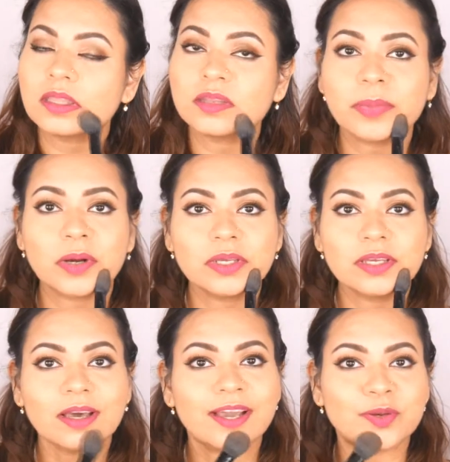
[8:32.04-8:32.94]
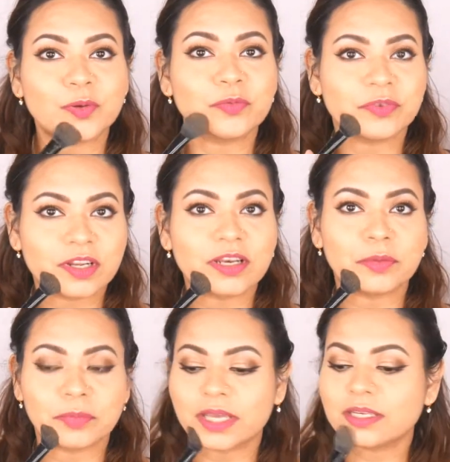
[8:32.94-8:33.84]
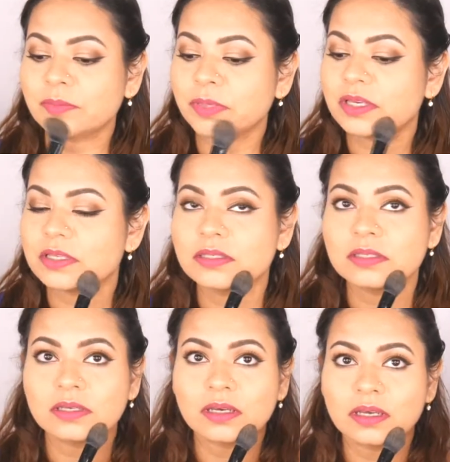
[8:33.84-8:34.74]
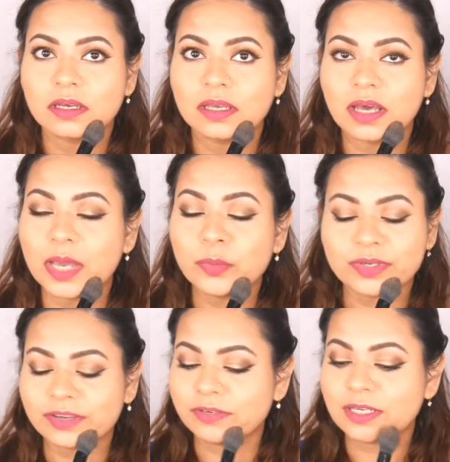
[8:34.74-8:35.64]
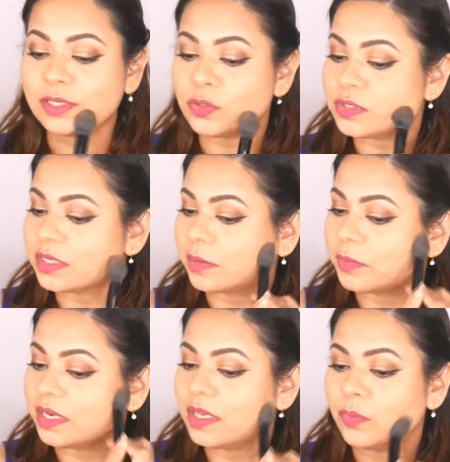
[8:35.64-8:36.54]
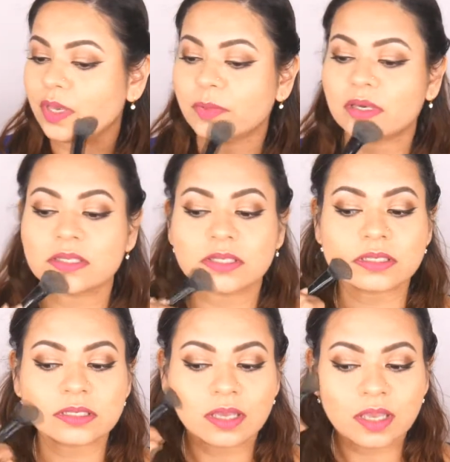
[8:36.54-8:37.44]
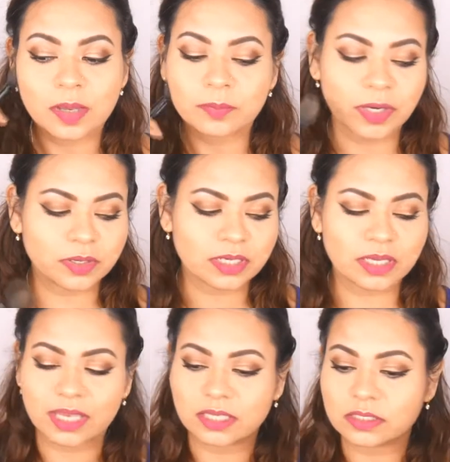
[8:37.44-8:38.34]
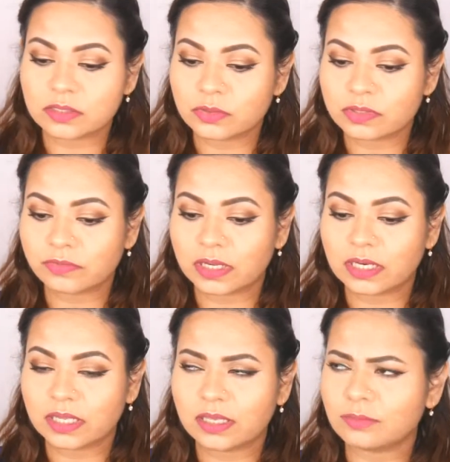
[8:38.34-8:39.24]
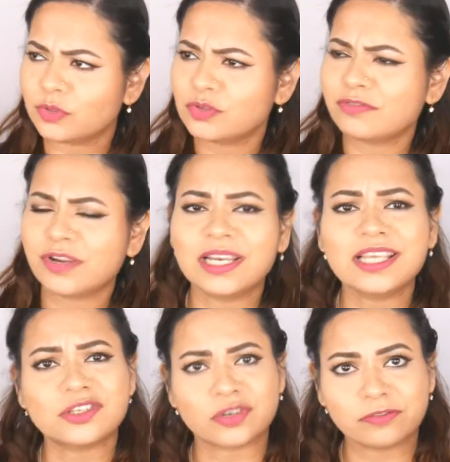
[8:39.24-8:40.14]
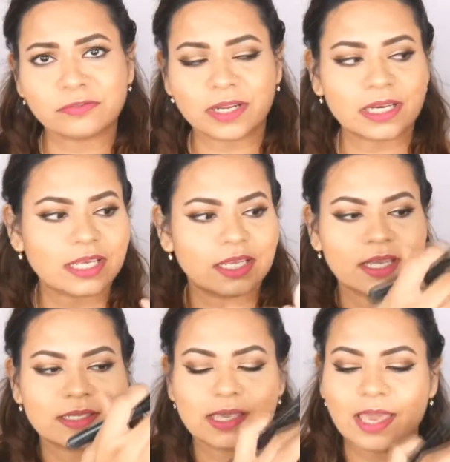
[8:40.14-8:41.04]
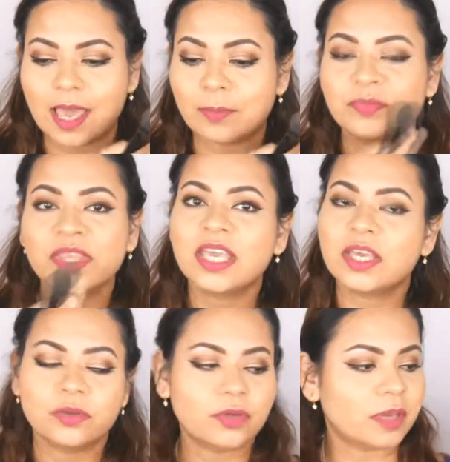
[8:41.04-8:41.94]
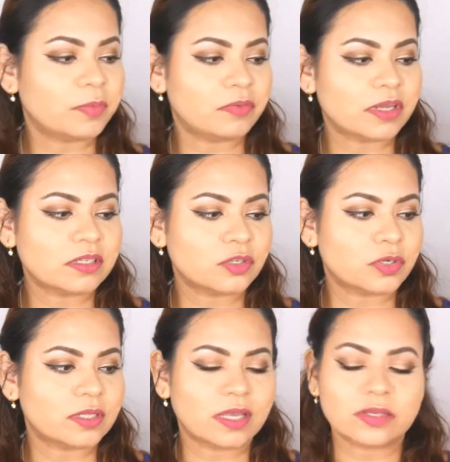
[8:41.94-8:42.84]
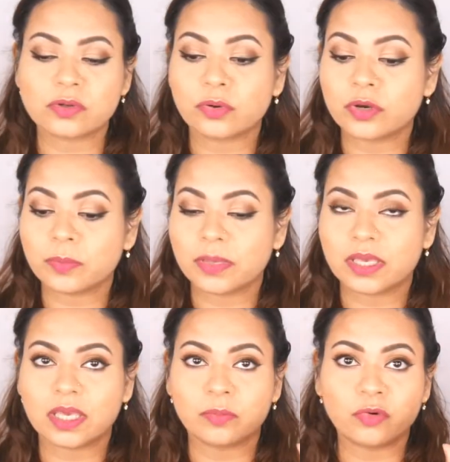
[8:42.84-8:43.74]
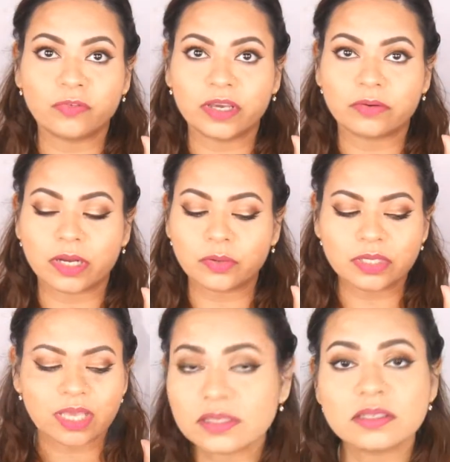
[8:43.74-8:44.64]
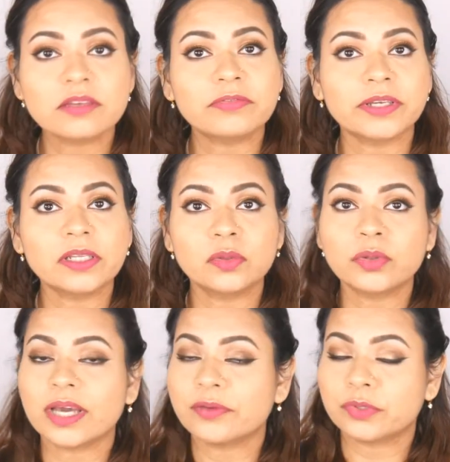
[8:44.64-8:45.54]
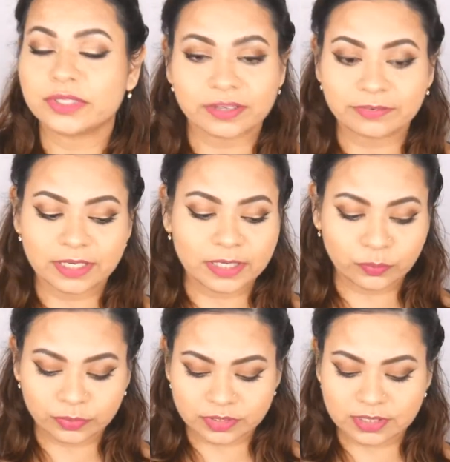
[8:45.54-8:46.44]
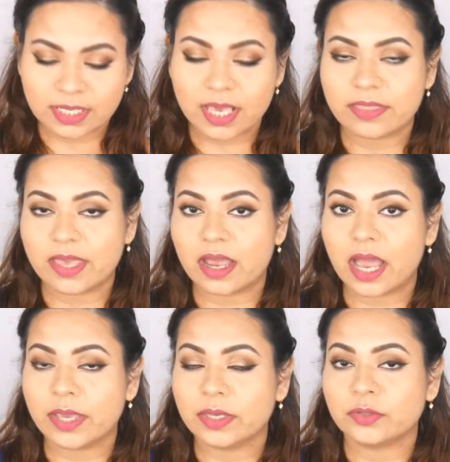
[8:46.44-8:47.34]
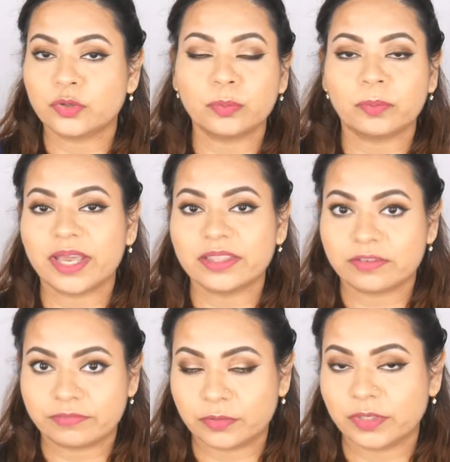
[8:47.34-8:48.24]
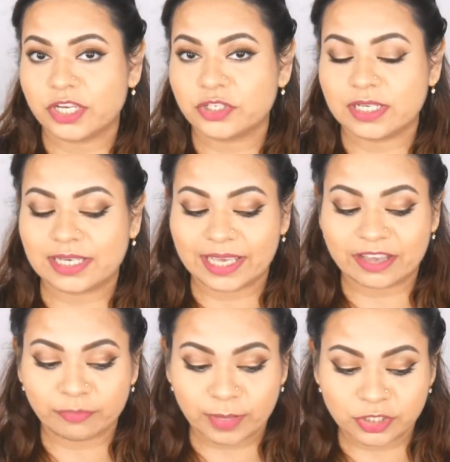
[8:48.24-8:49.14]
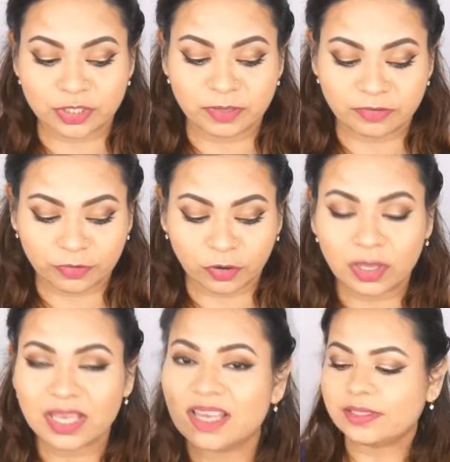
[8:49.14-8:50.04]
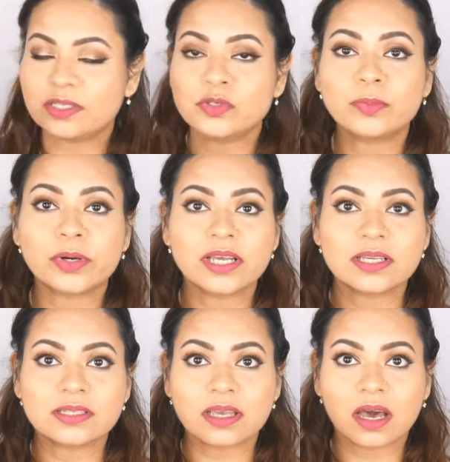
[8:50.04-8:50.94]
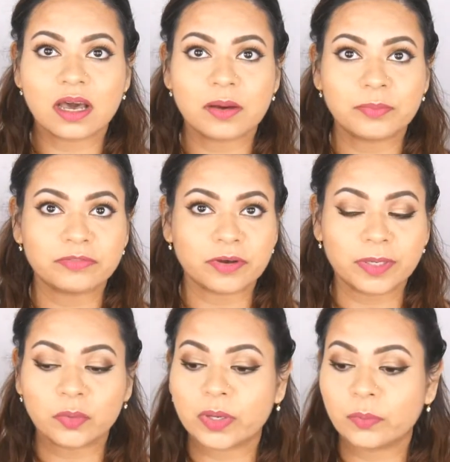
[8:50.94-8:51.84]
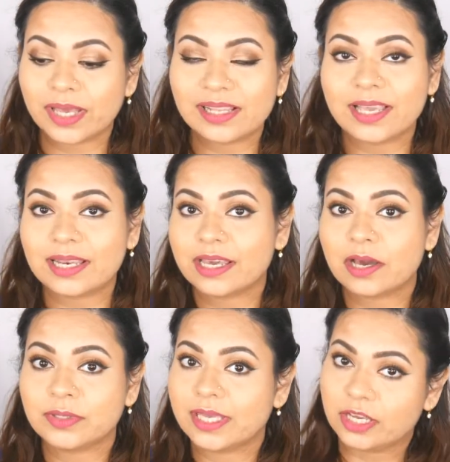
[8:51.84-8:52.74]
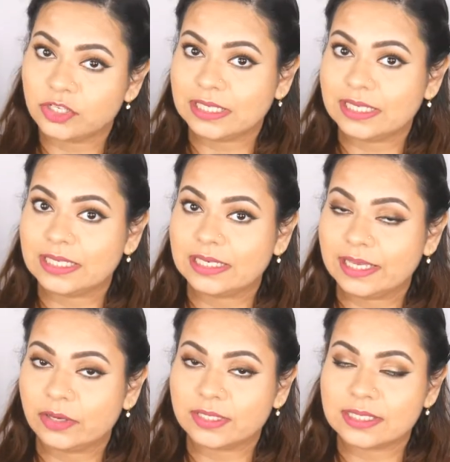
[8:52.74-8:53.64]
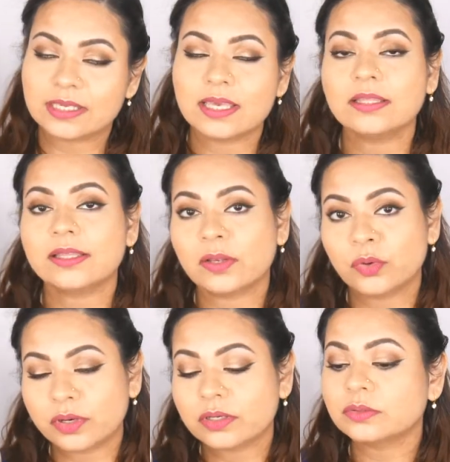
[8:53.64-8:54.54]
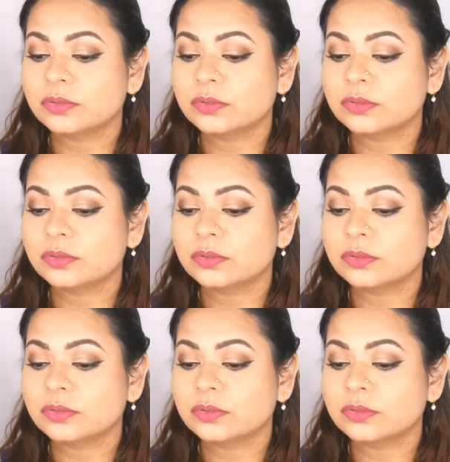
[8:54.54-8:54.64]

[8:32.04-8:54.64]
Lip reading: And the powder, I don't really mind it because I would definitely use it up anyway, because it's powder and it's user-friendly. User-friendly, it's travel-friendly, it has a cap. You can be rest assured that it's not going to be moving around. And this is the final look. I would definitely say that I don't mind the foundation, like I've mentioned before. While these two products are performing quite well, I like how they actually lay on the skin. They look